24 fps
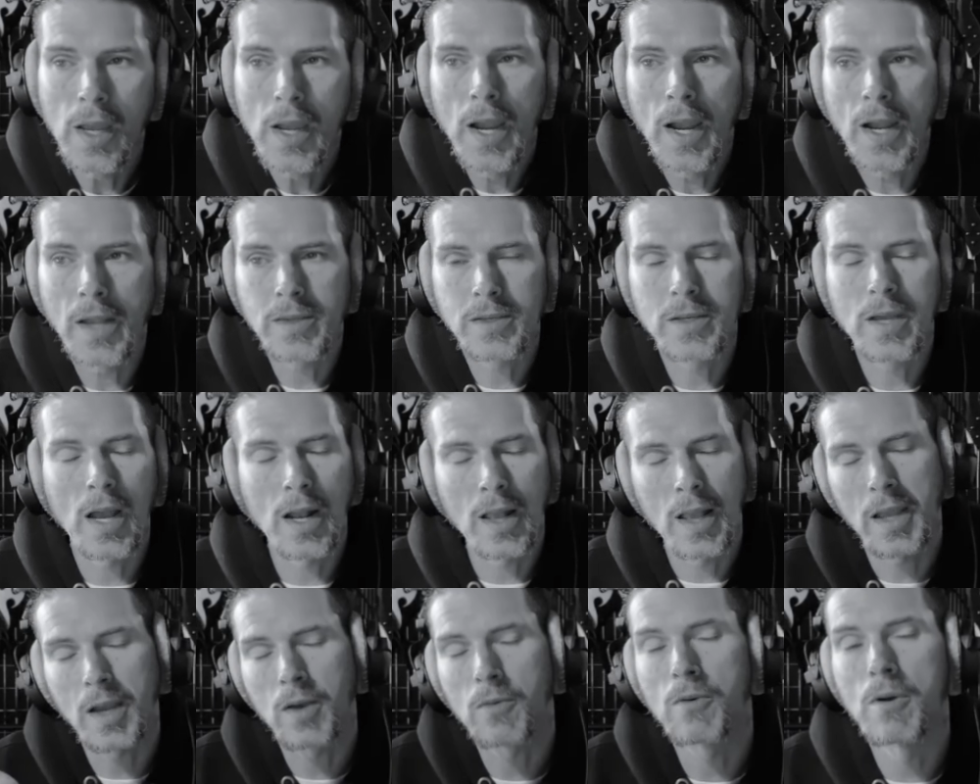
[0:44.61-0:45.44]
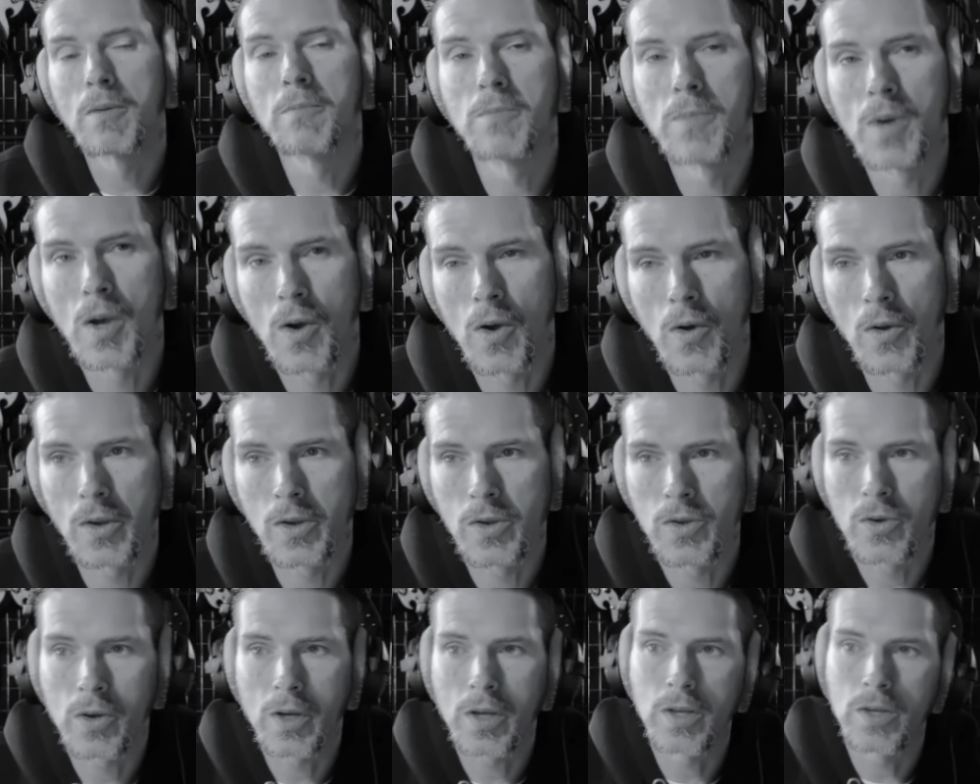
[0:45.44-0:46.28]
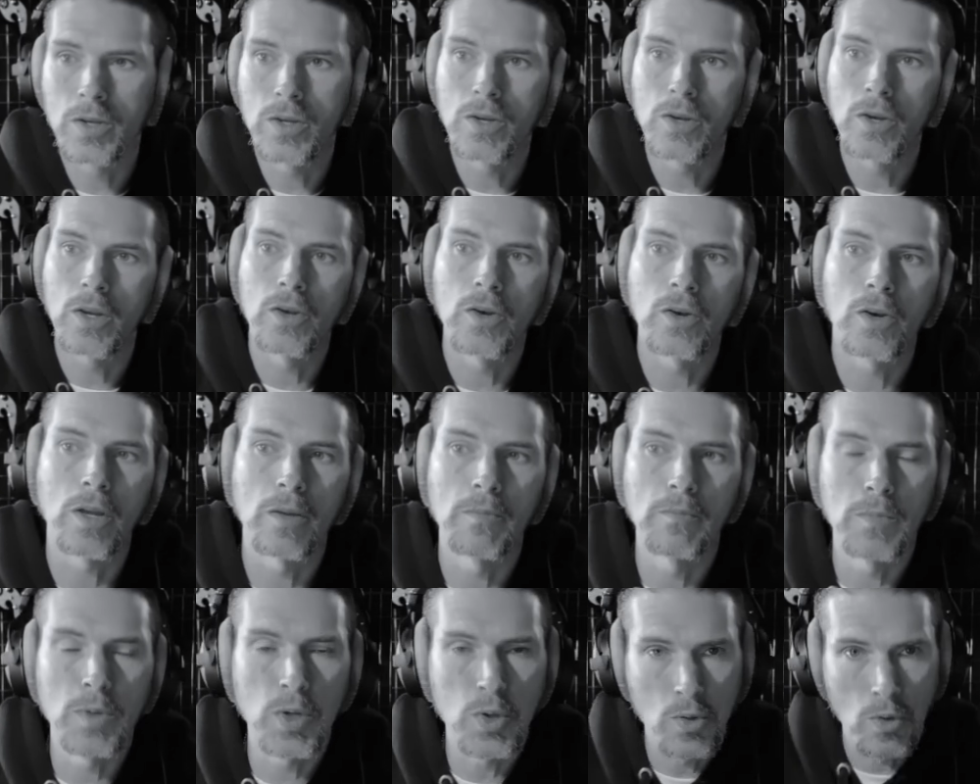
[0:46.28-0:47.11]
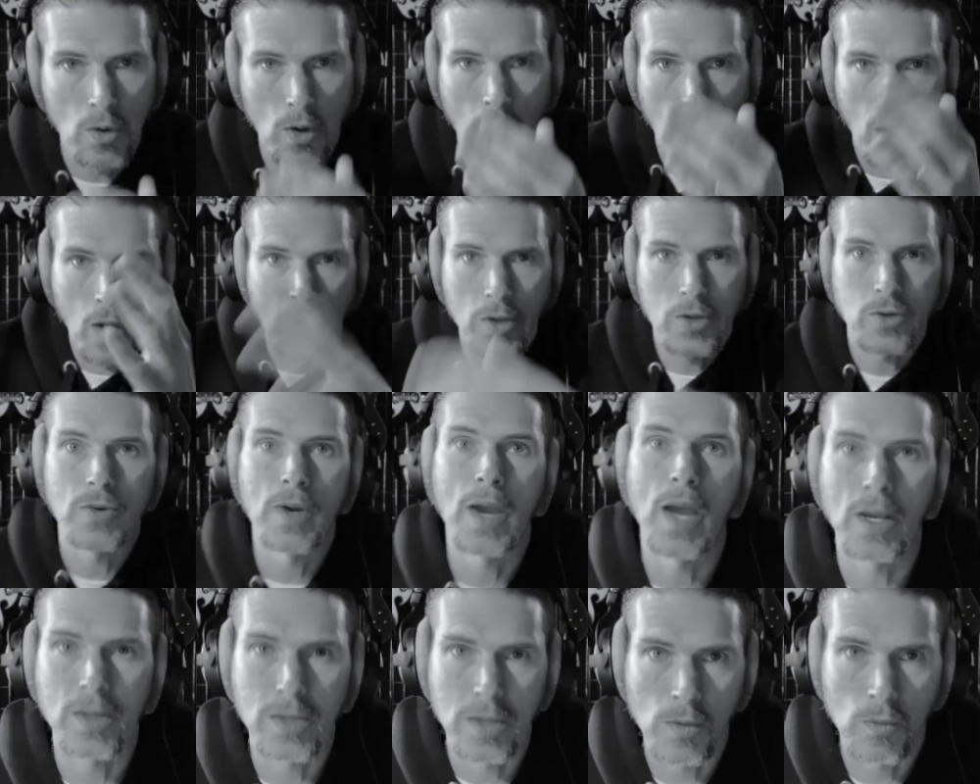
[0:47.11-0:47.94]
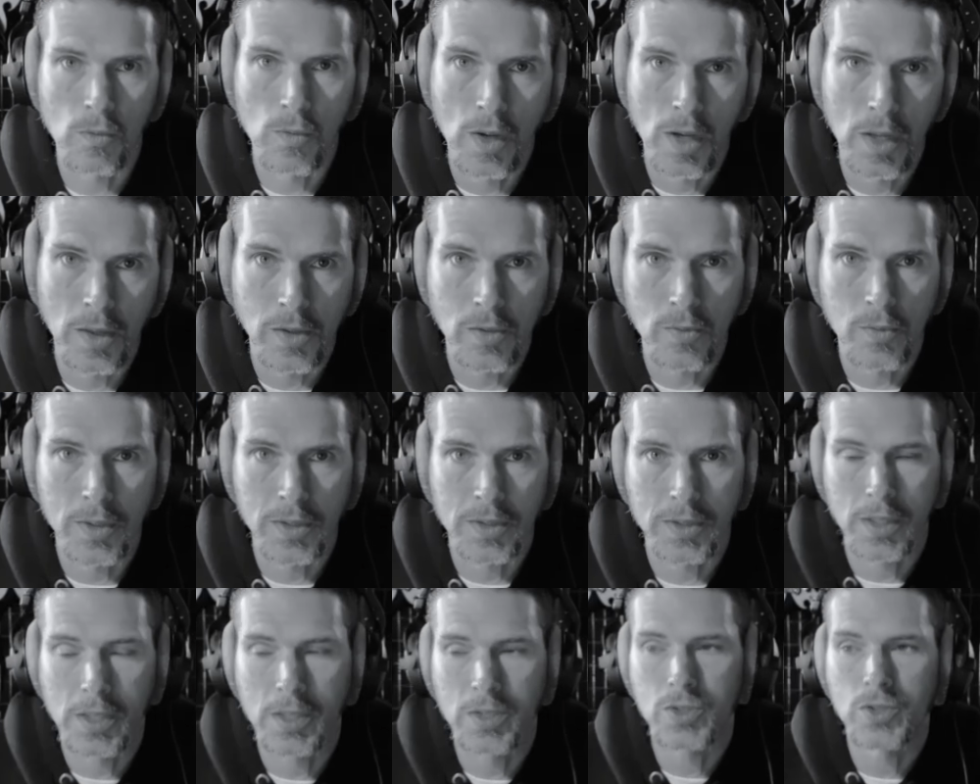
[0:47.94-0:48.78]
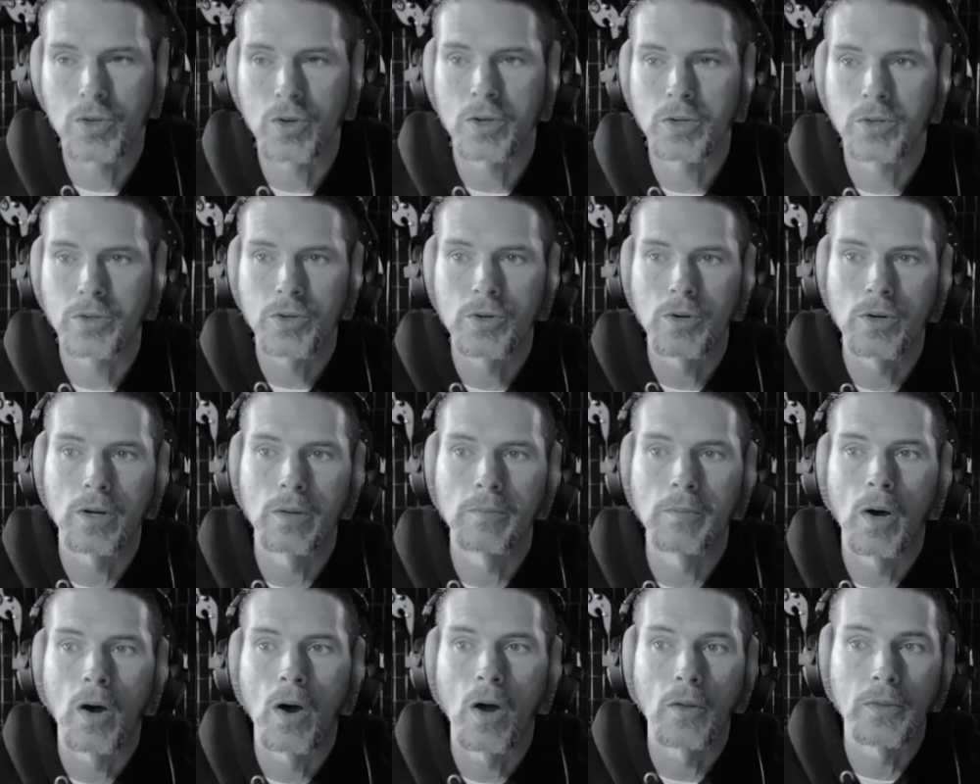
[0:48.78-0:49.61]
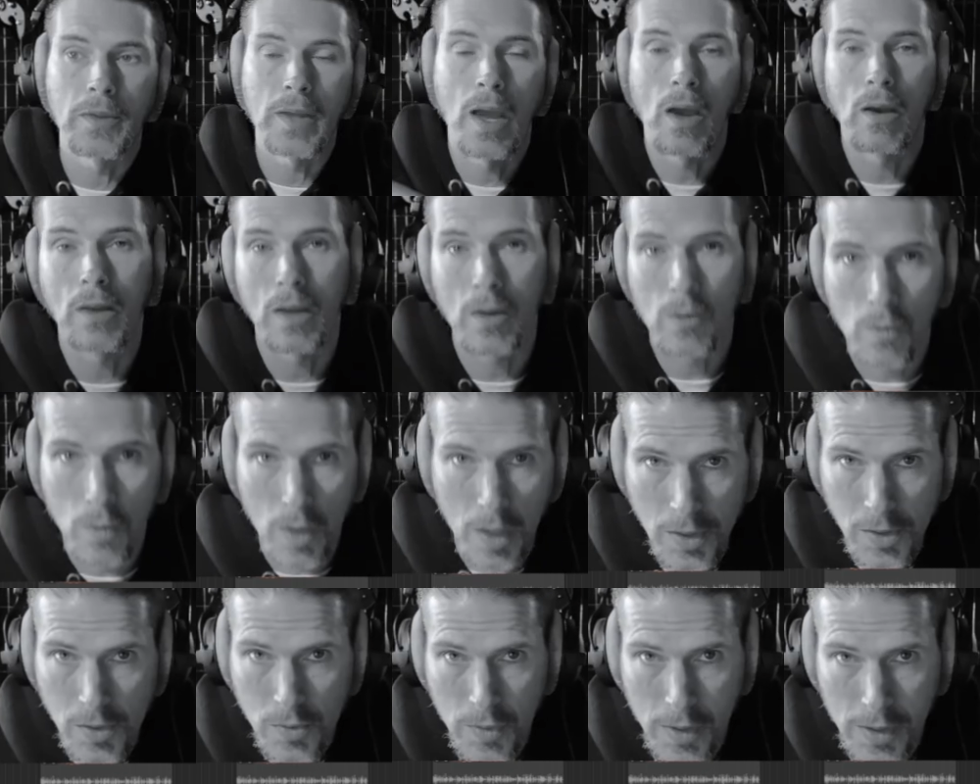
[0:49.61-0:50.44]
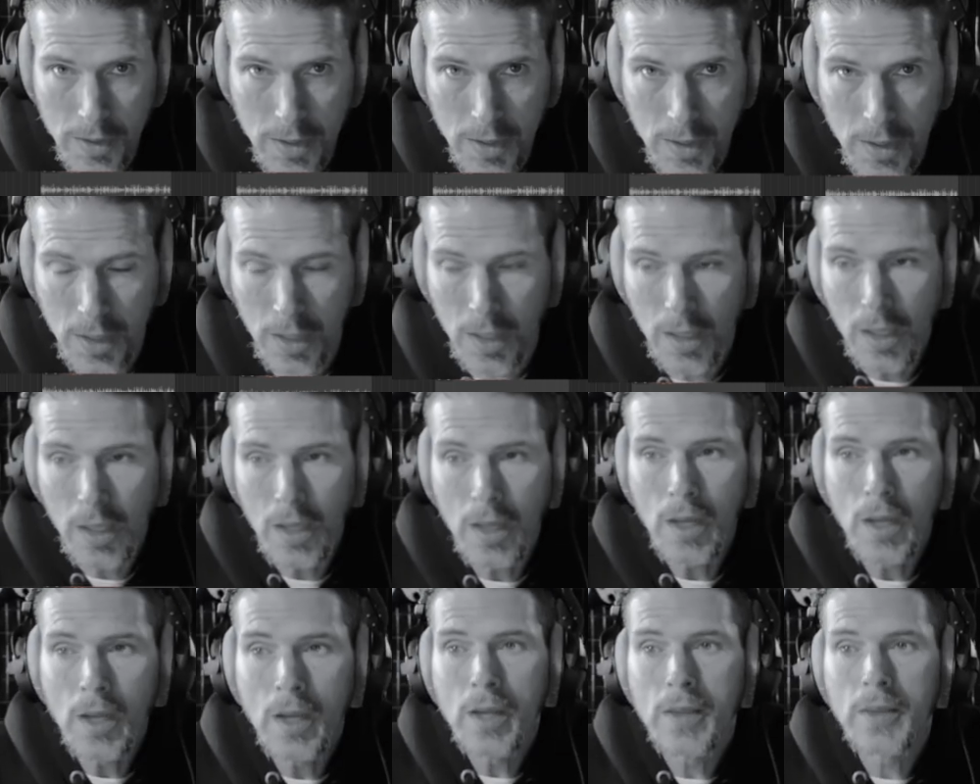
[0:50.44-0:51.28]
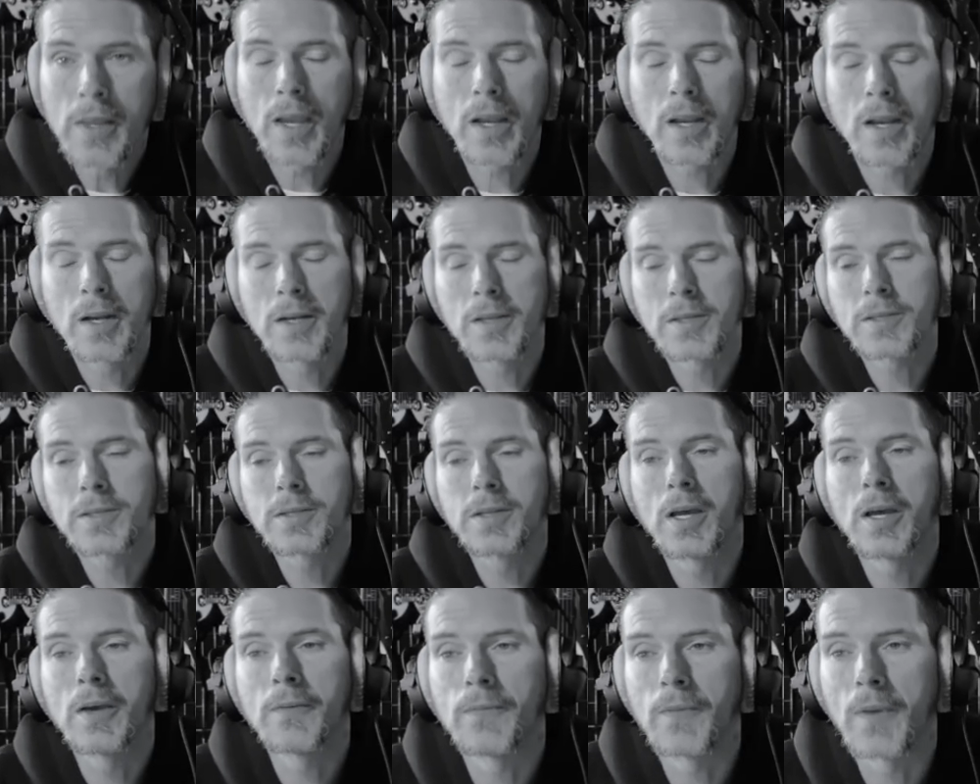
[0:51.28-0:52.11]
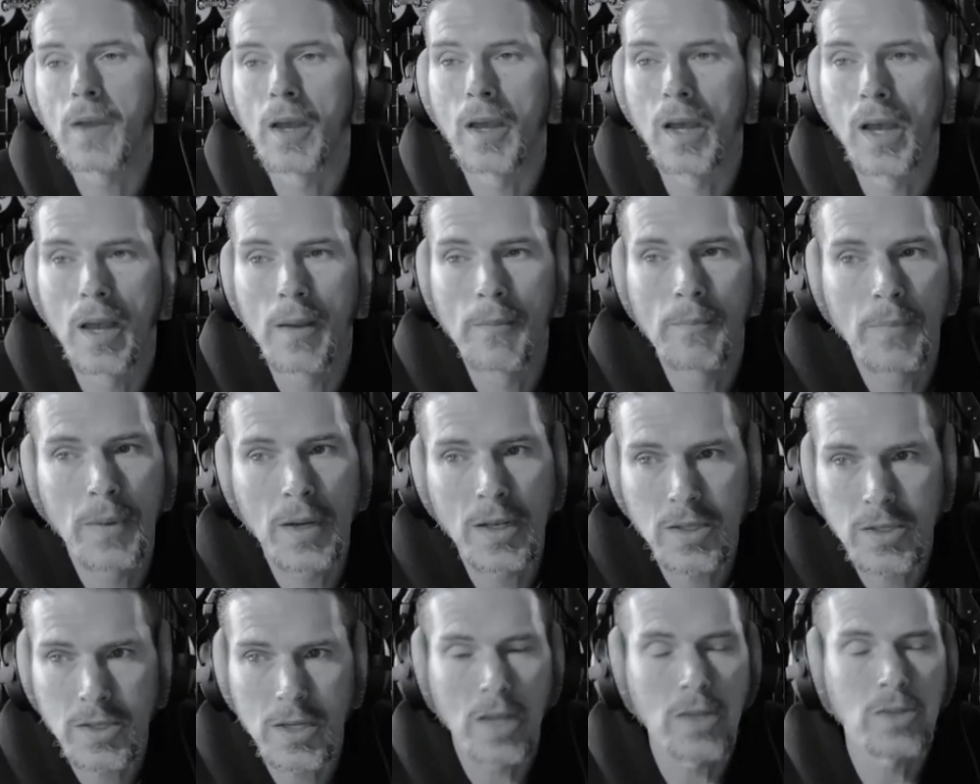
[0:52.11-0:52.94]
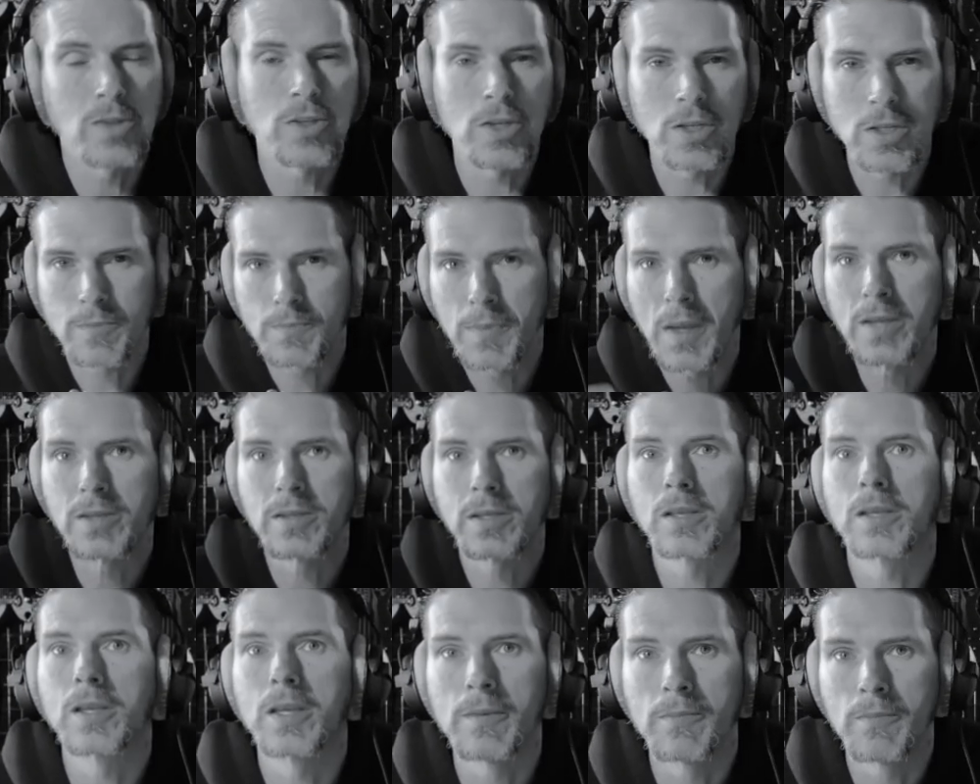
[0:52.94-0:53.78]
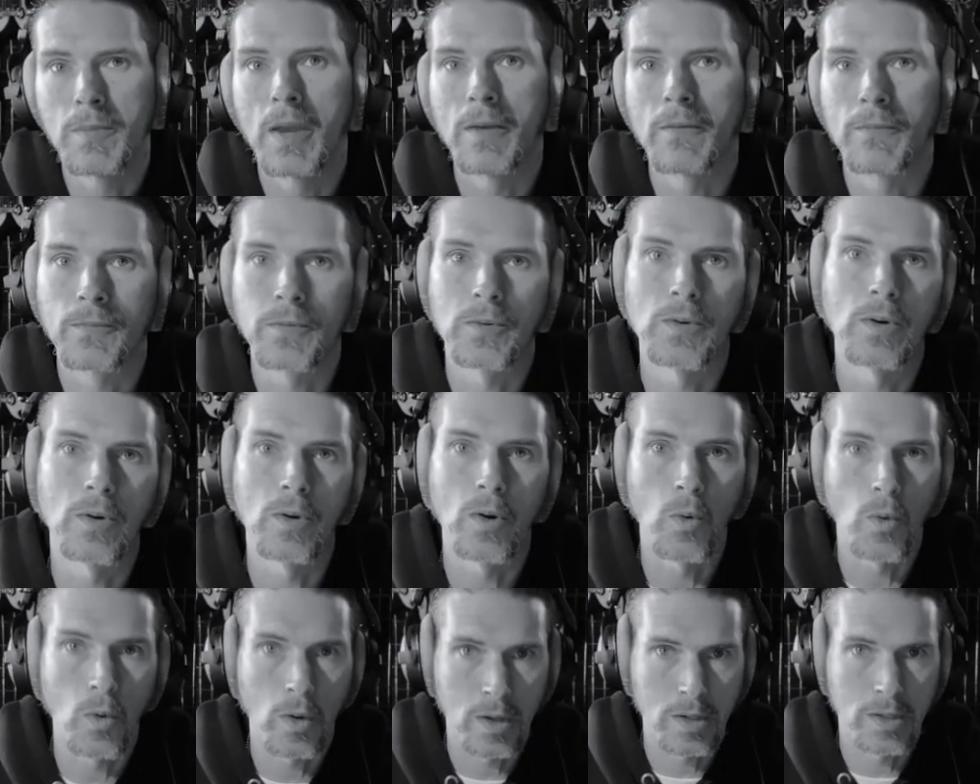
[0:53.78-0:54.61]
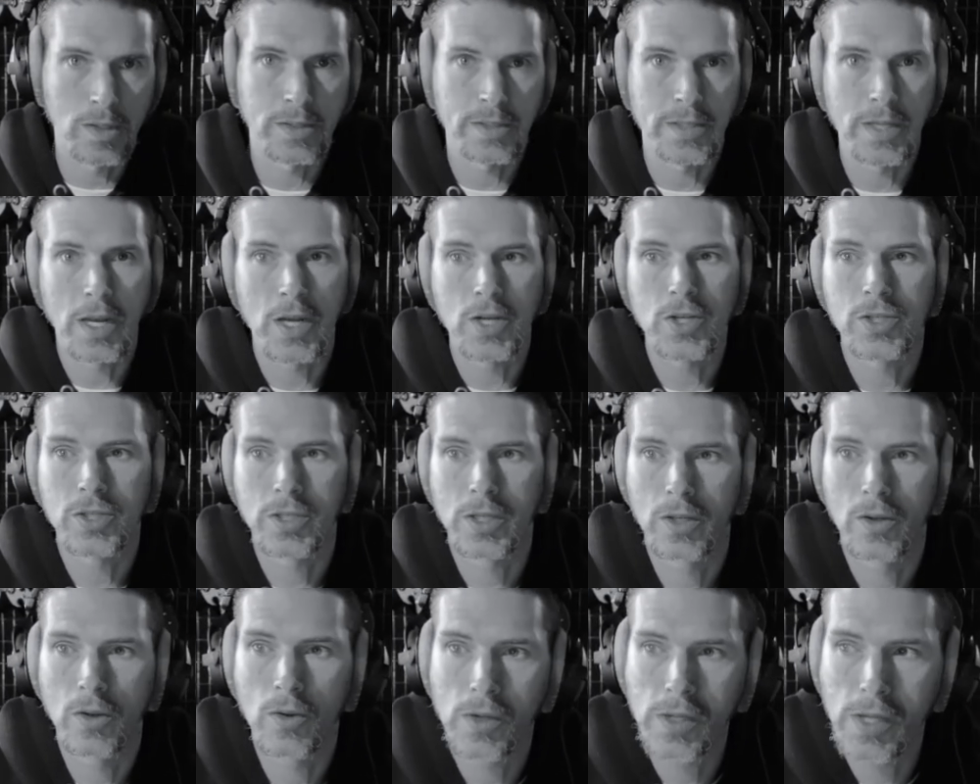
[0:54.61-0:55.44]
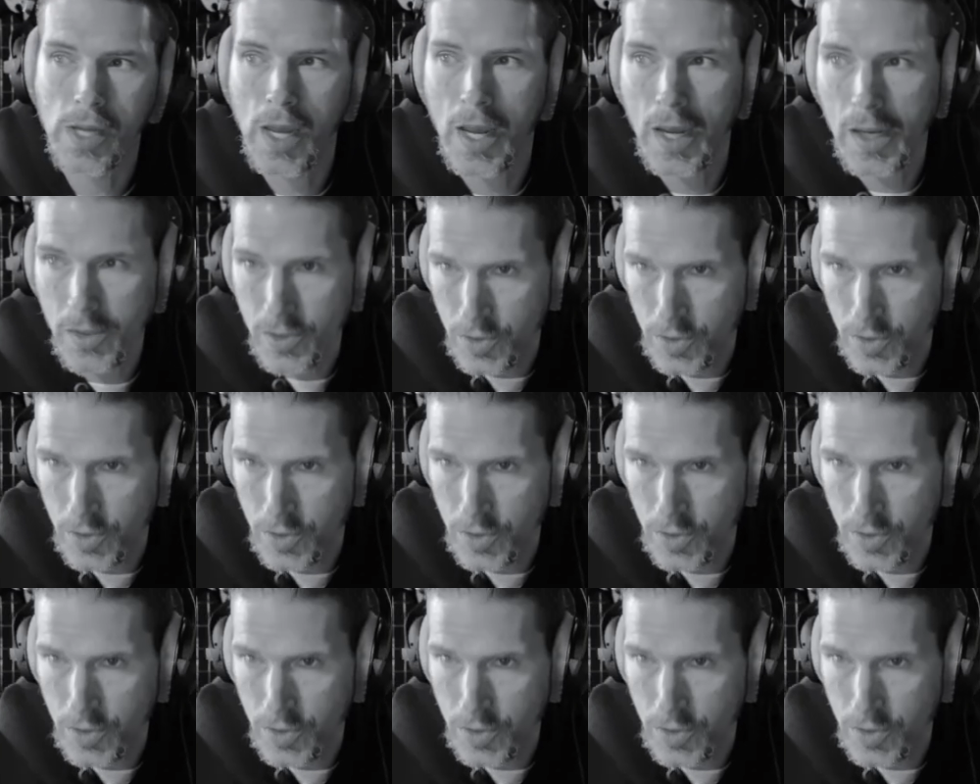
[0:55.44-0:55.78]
It's kind of like a remote. You can mute all the tracks at once with this. You can turn them all down at once with it, that kind of stuff. But it's just basically meant for organization, okay?